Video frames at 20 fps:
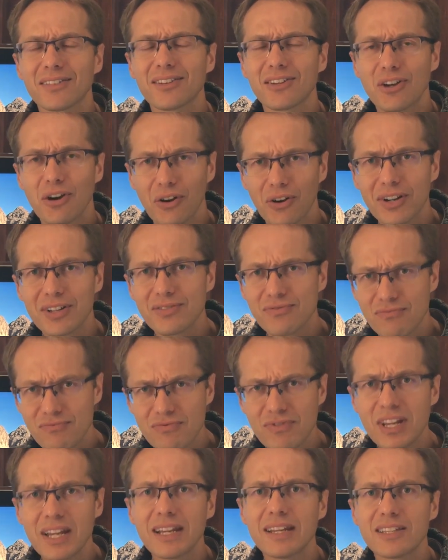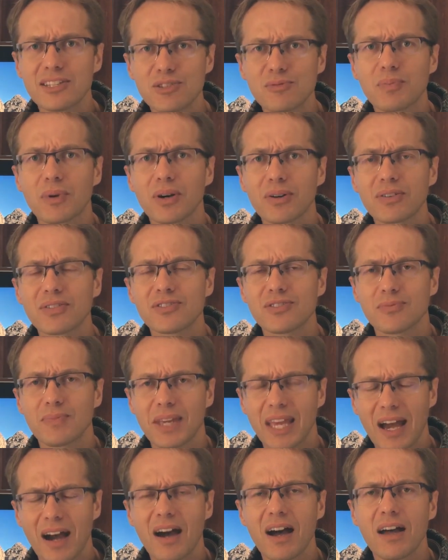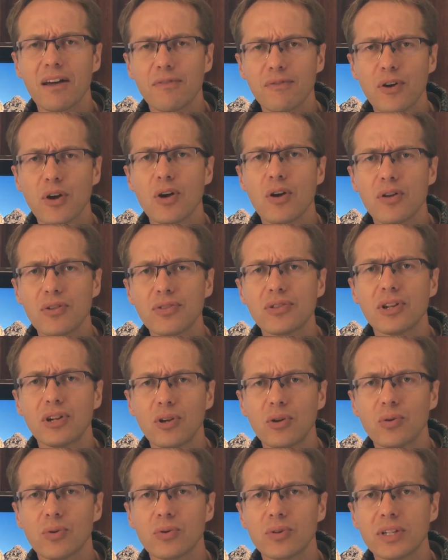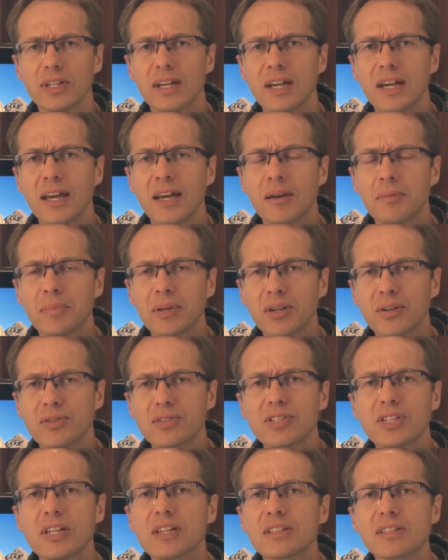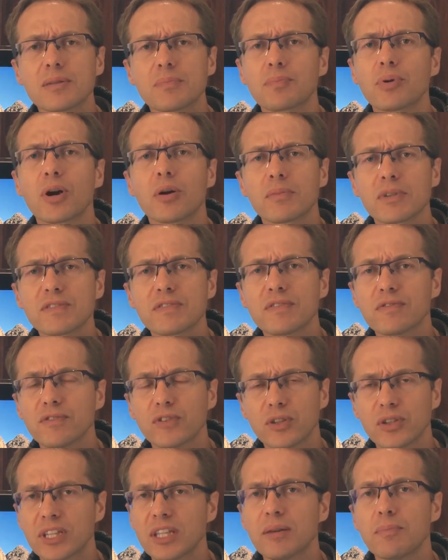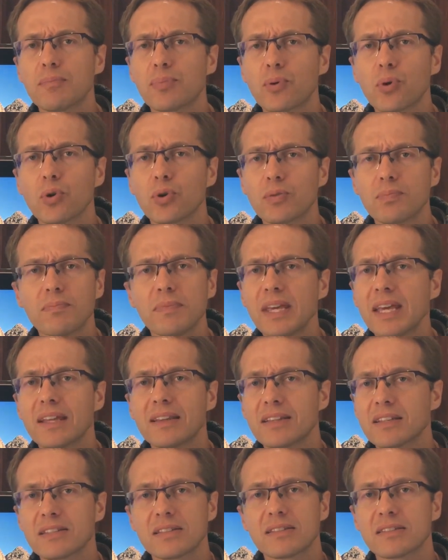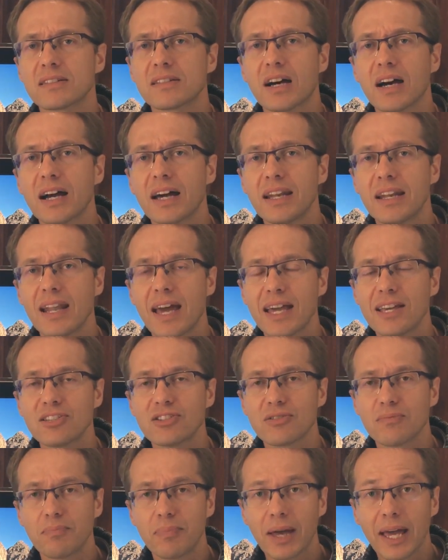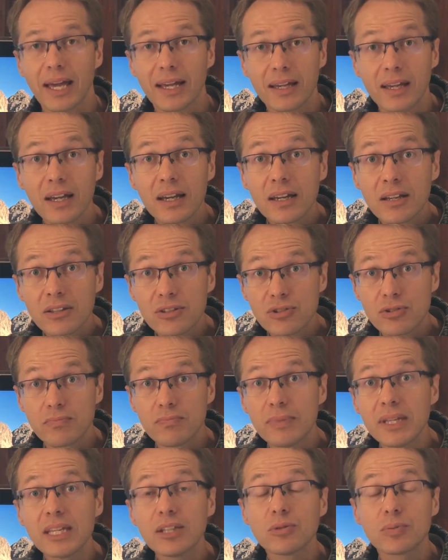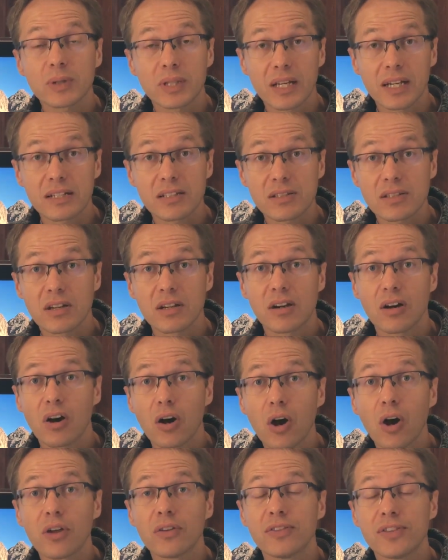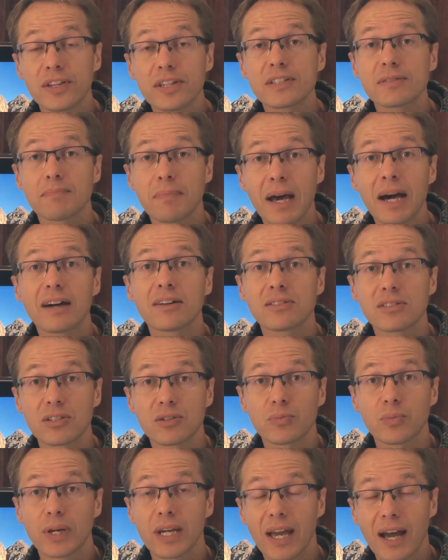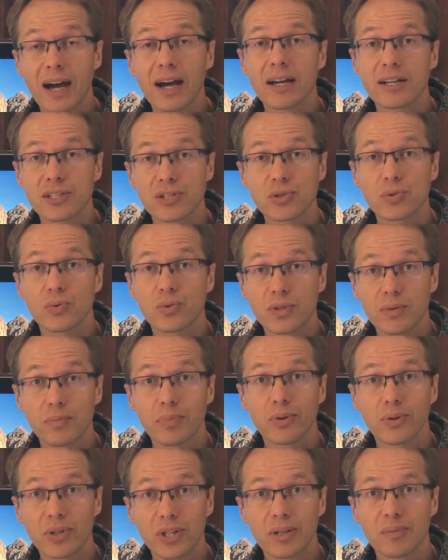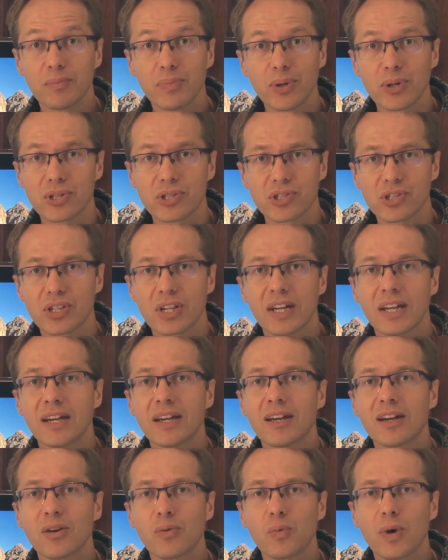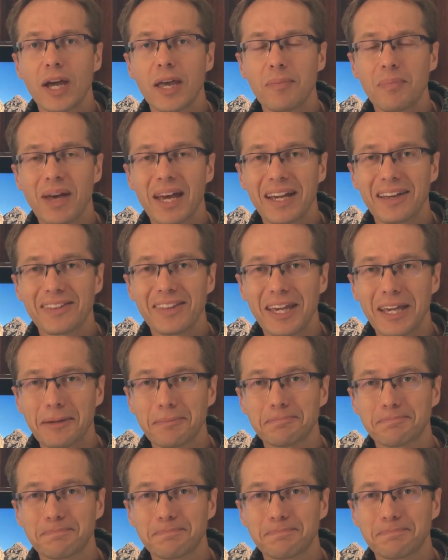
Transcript: God has really spoken to me. I have heard the Lord because He has the promise fulfilled. He brought me and this entire nation back to meet with us on this mountain where I saw the burning bush way back there.